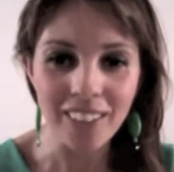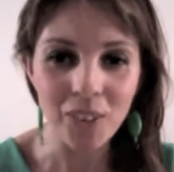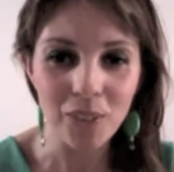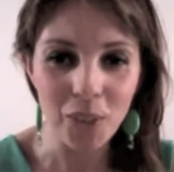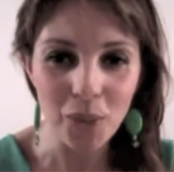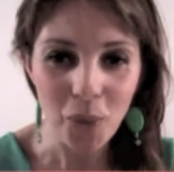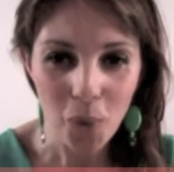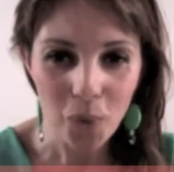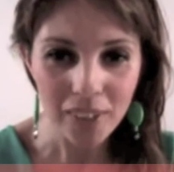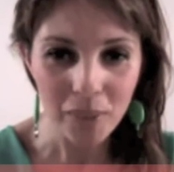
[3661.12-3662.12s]
of your
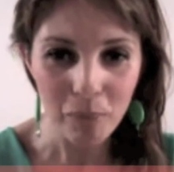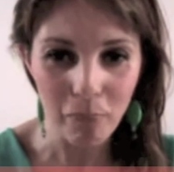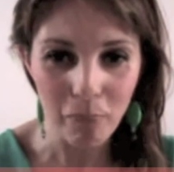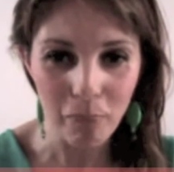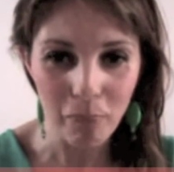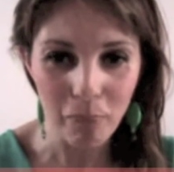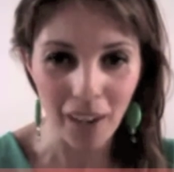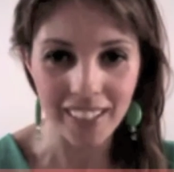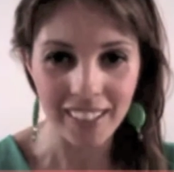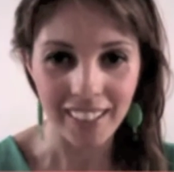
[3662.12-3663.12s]
own
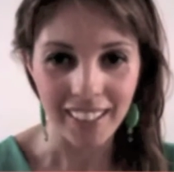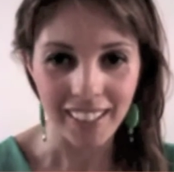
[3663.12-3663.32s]
power.